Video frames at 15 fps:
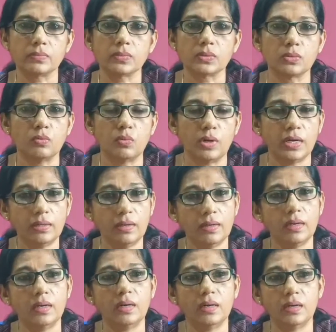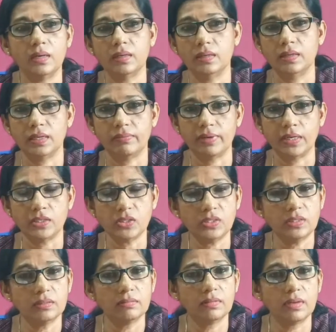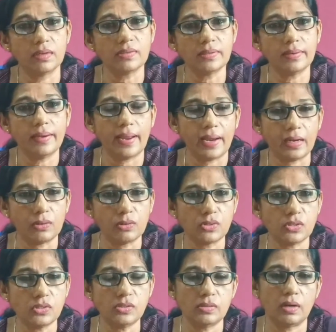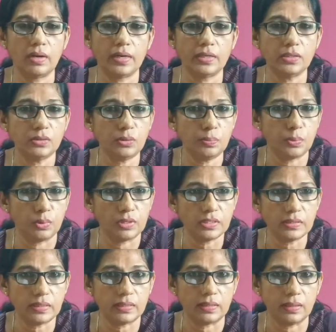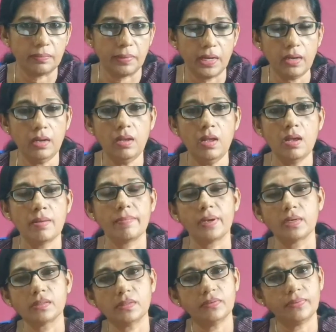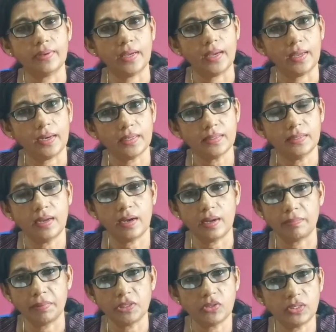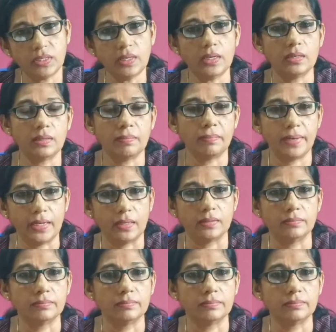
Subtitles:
So what is the nursing diagnosis related to polycythemia? Because of increased RBC in the blood,